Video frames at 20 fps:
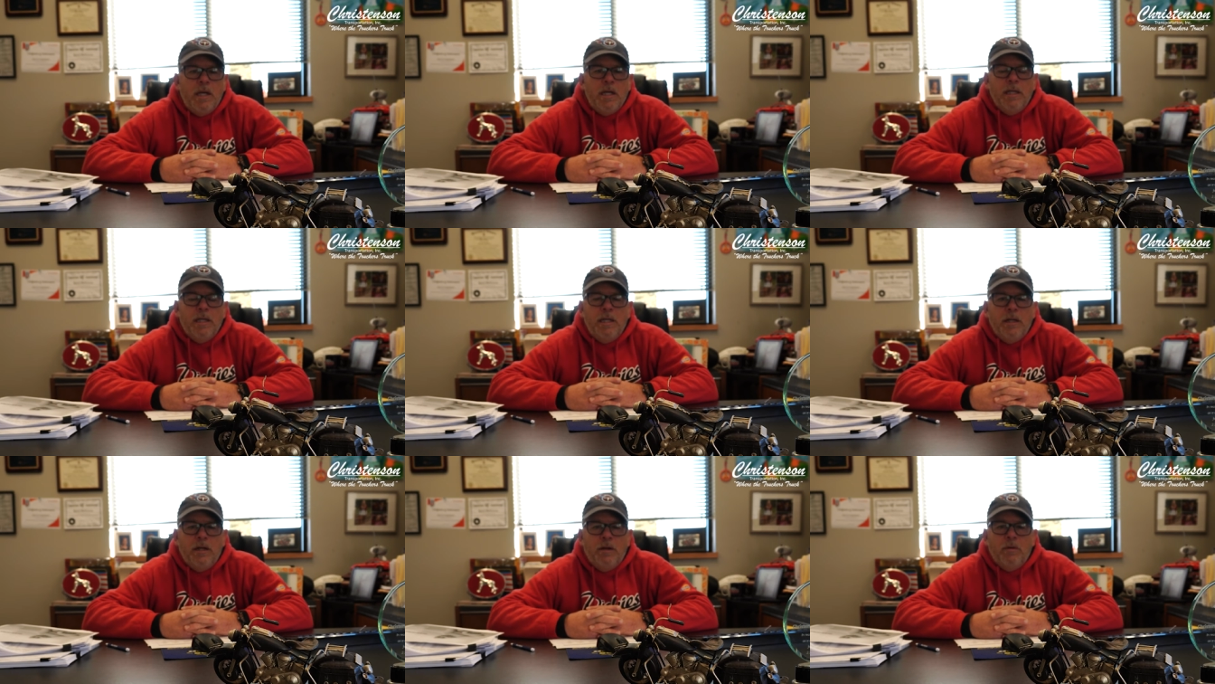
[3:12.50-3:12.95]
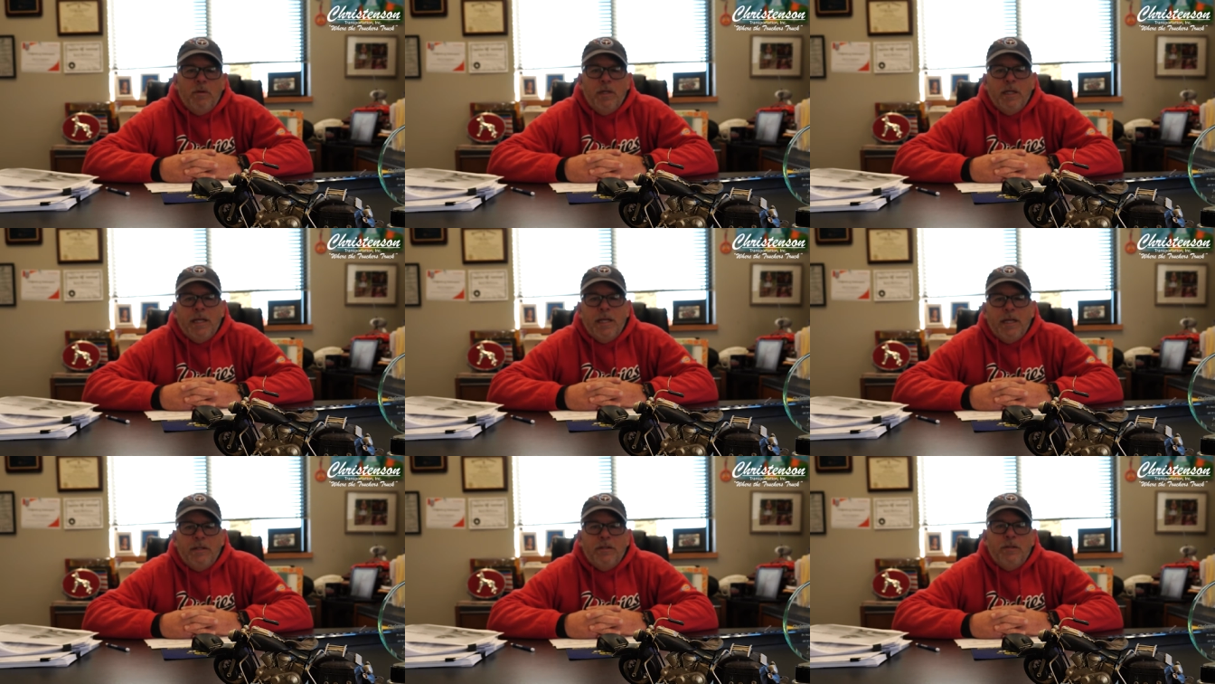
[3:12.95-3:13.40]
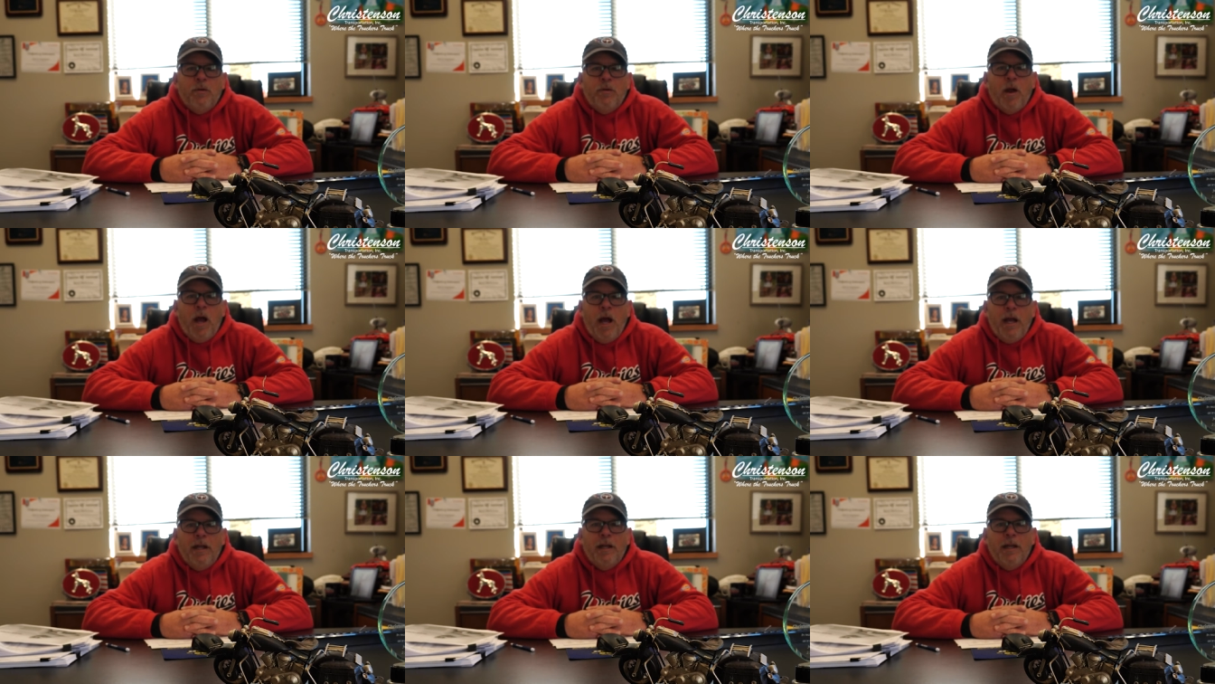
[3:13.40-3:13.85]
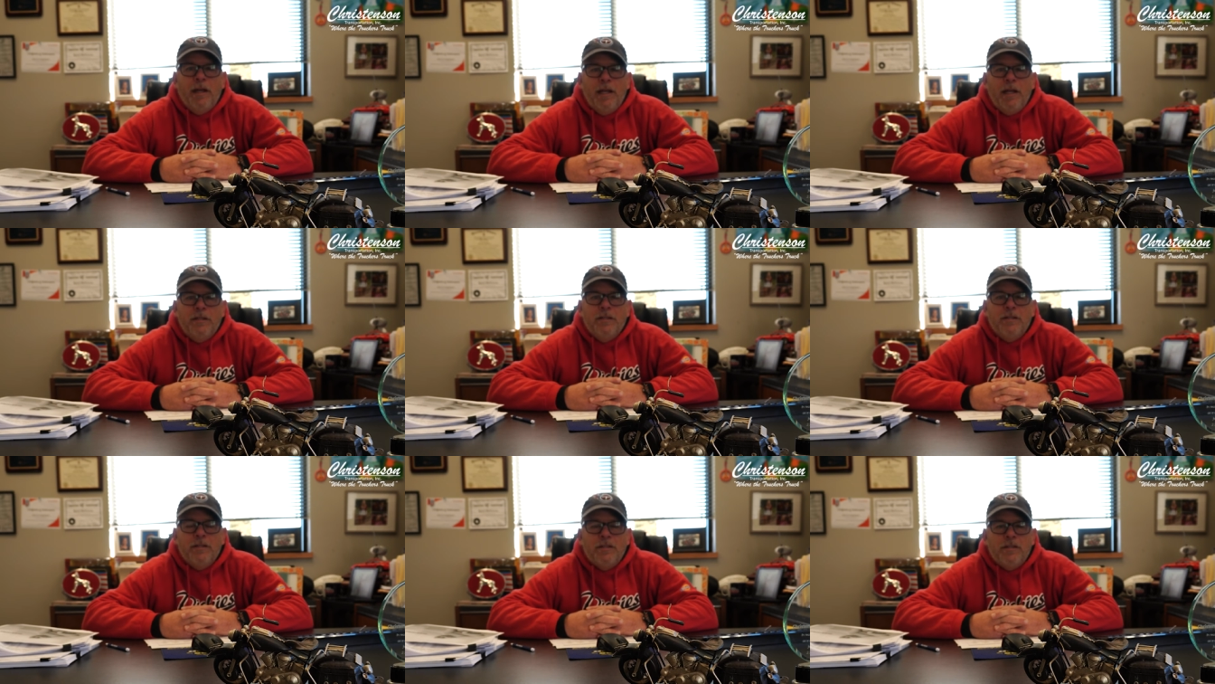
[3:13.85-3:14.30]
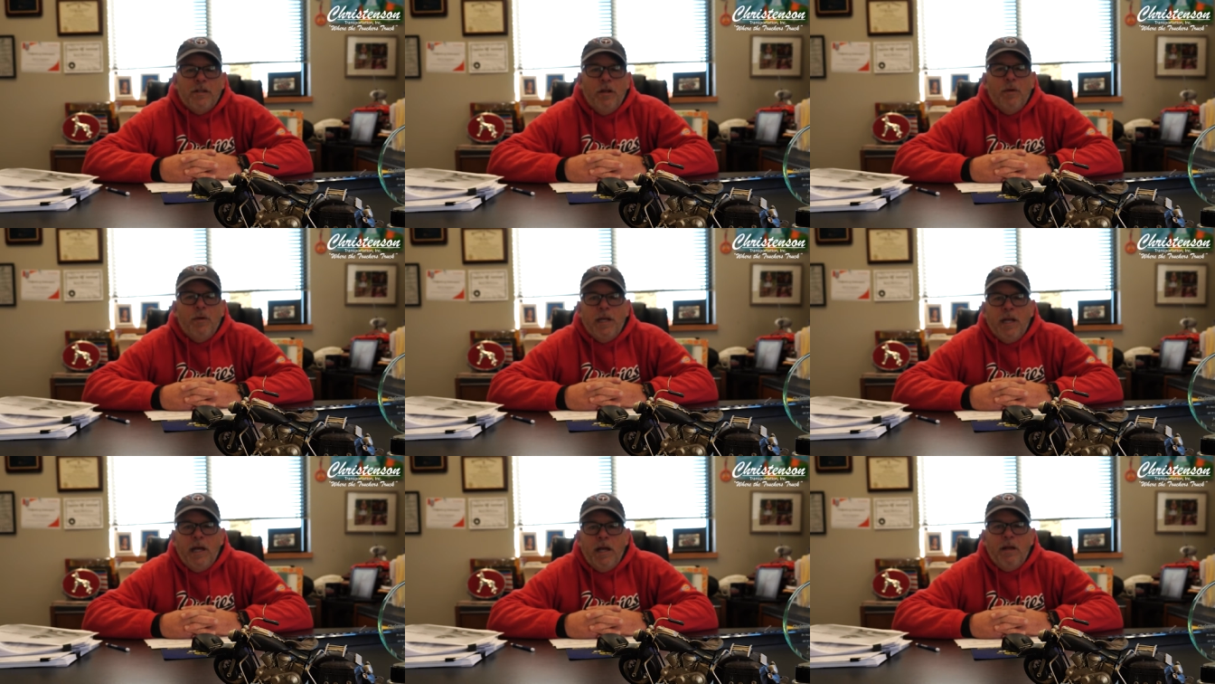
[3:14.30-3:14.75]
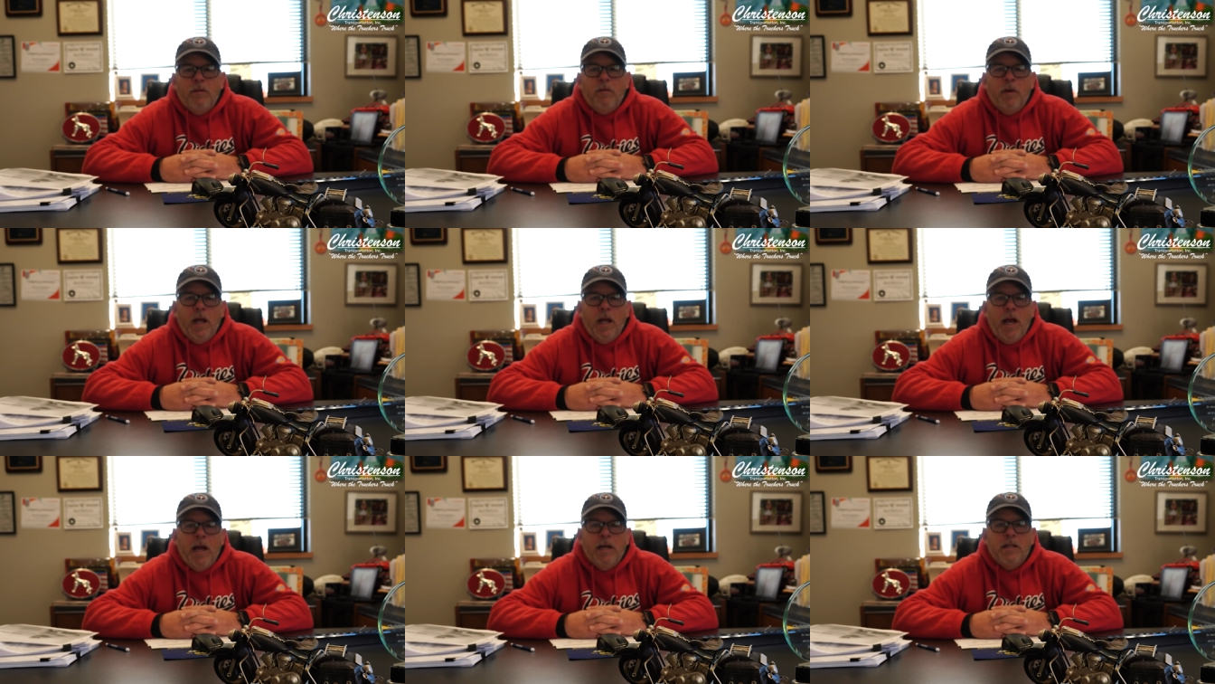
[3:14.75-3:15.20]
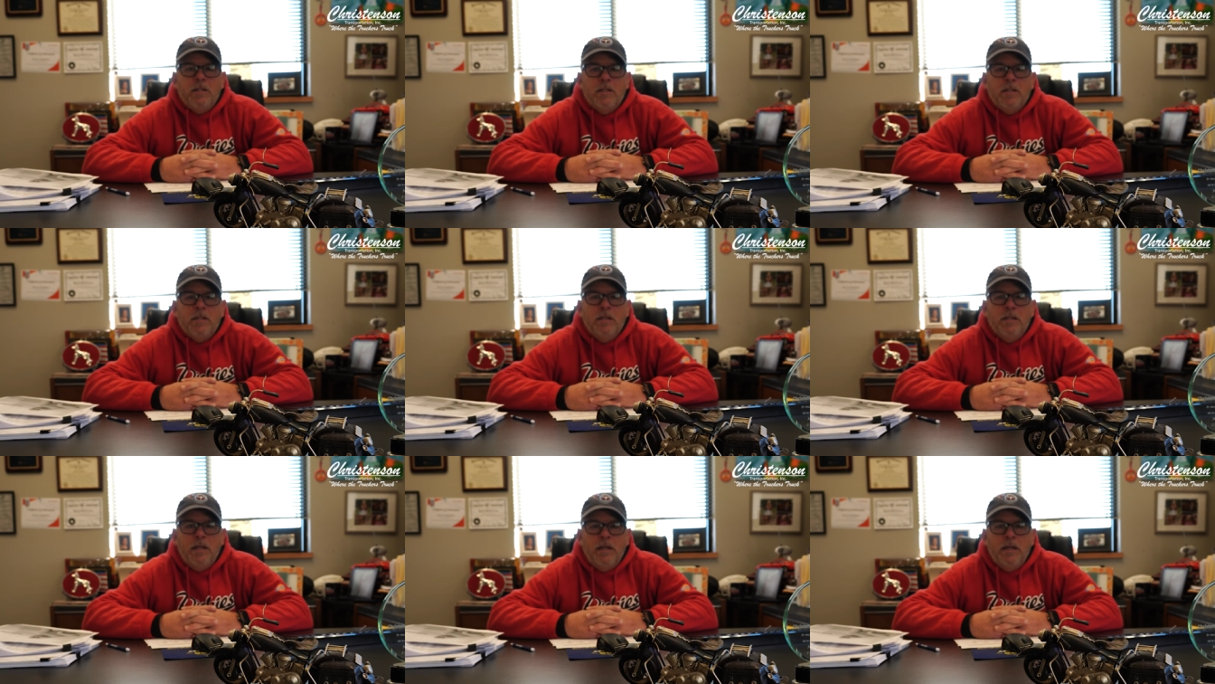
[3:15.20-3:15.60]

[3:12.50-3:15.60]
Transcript: you know, get in the right lane, slow it down, relax.